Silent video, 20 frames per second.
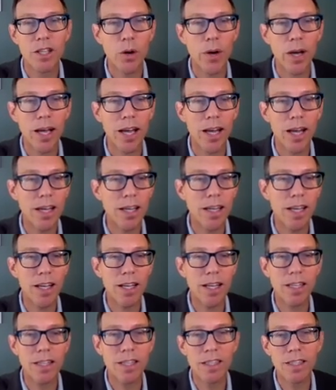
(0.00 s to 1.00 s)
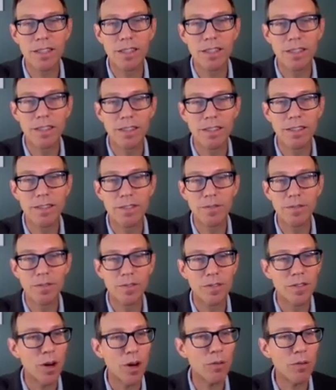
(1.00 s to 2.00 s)
Go ahead, and
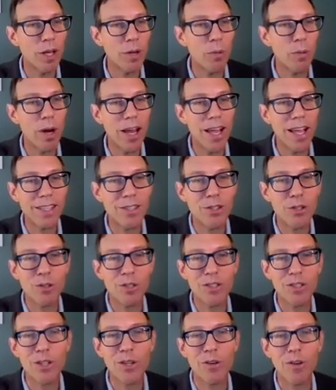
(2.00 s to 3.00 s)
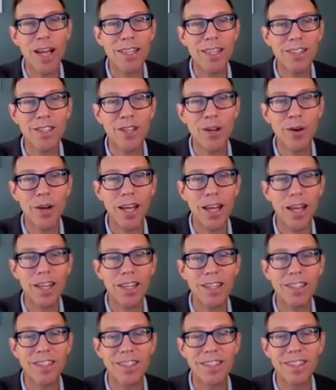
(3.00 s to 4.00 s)
only one answer is correct. Go ahead
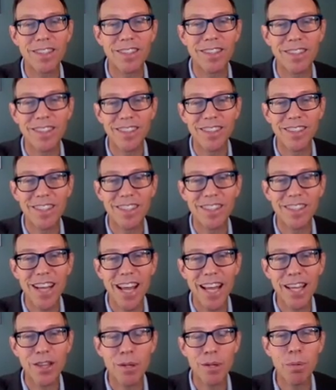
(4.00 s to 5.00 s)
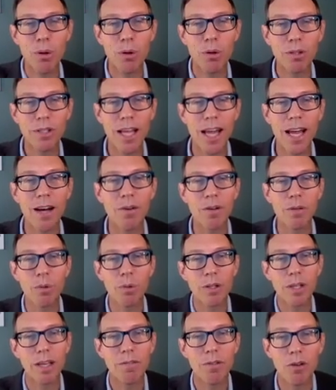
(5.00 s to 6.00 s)
and take the poll now, and
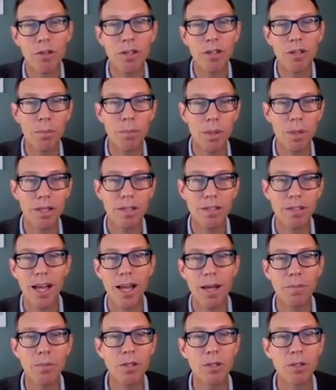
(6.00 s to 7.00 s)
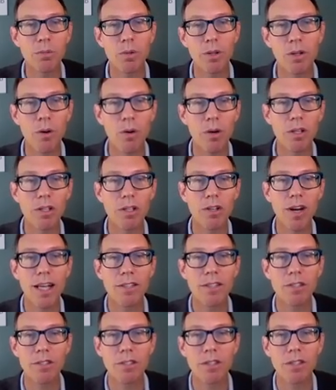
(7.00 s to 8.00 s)
we'll give you a little bit of time to record your
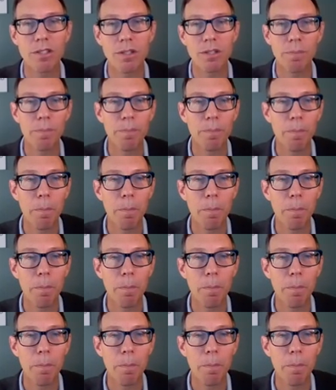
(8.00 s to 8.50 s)
answers.